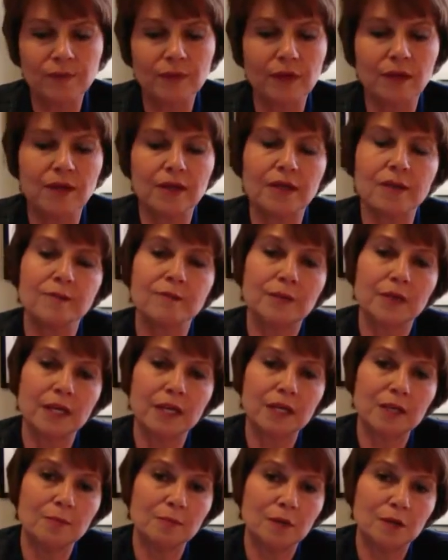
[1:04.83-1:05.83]
billion
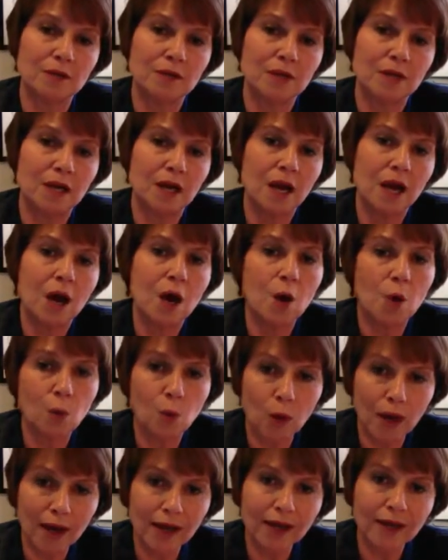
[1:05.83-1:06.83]
people,
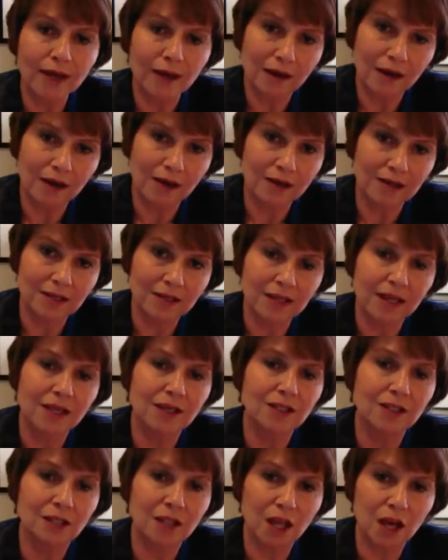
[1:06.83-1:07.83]
why aren't
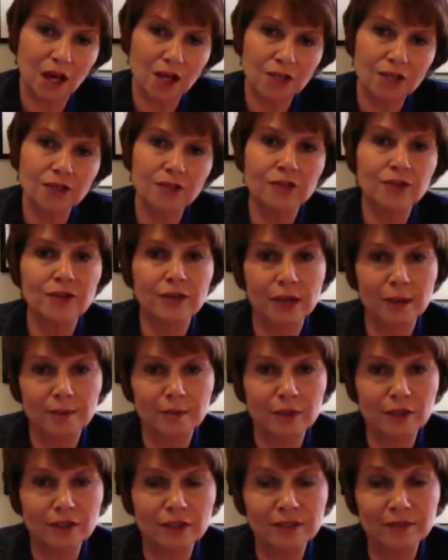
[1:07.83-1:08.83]
larger
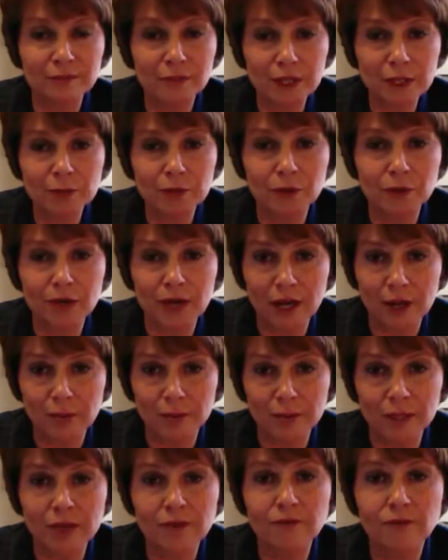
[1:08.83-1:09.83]
numbers of people
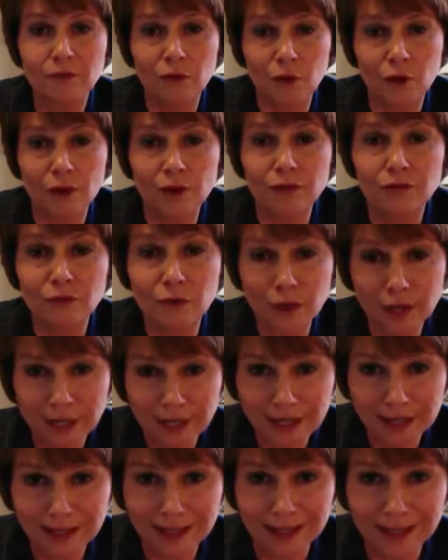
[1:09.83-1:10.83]
coming forth for
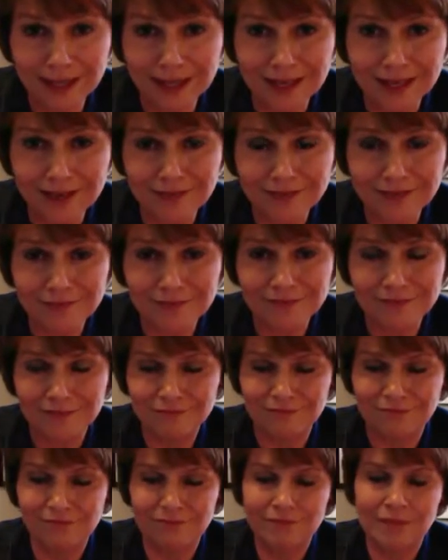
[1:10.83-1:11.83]
healing?
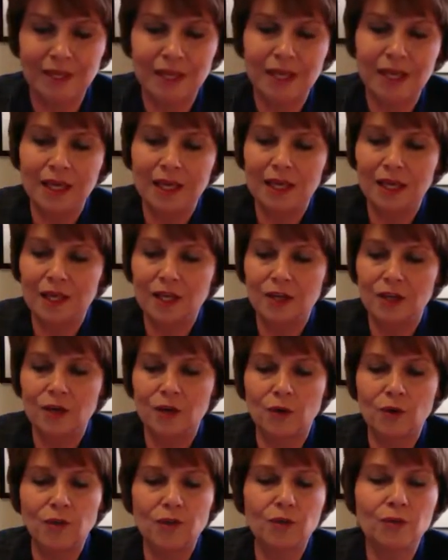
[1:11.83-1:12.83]
You
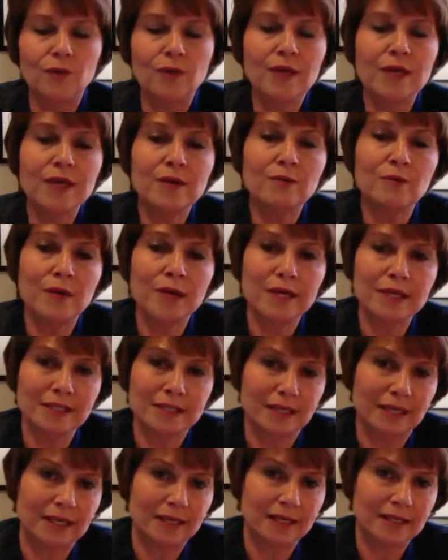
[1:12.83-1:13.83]
know, three
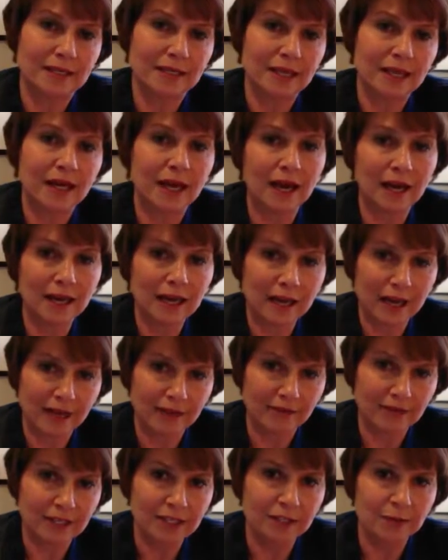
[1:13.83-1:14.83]
reasons that I have
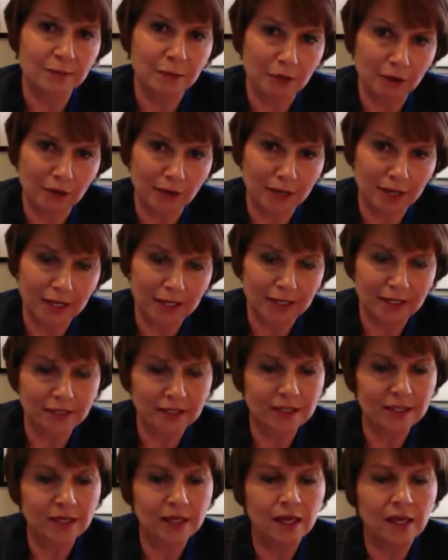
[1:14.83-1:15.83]

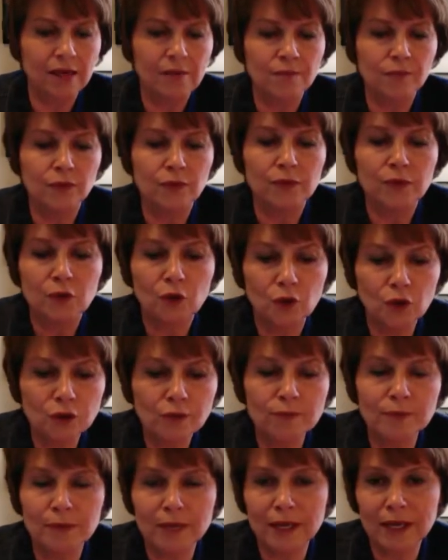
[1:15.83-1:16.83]
experienced
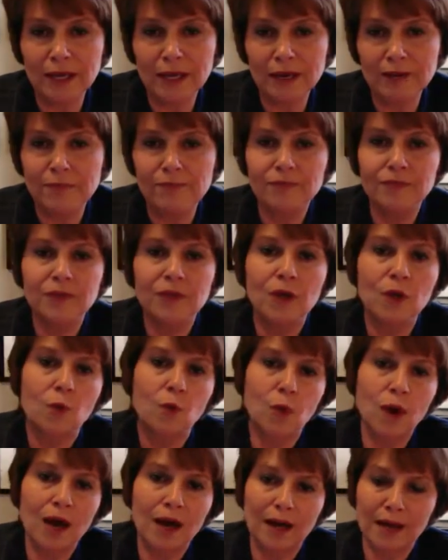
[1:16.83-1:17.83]
could be
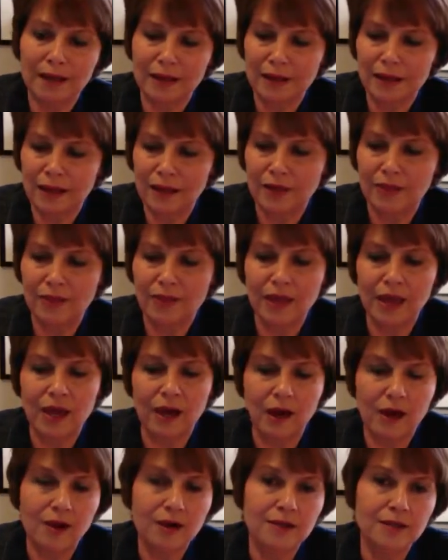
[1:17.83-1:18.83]
why they
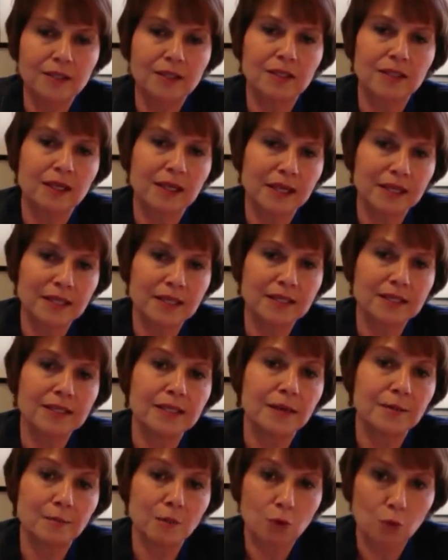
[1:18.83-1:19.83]
aren't is
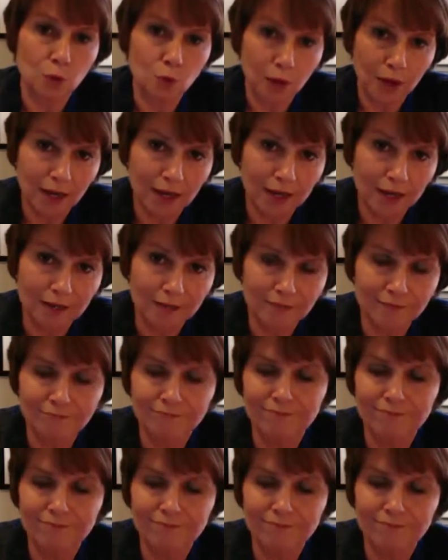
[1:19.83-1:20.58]
number one,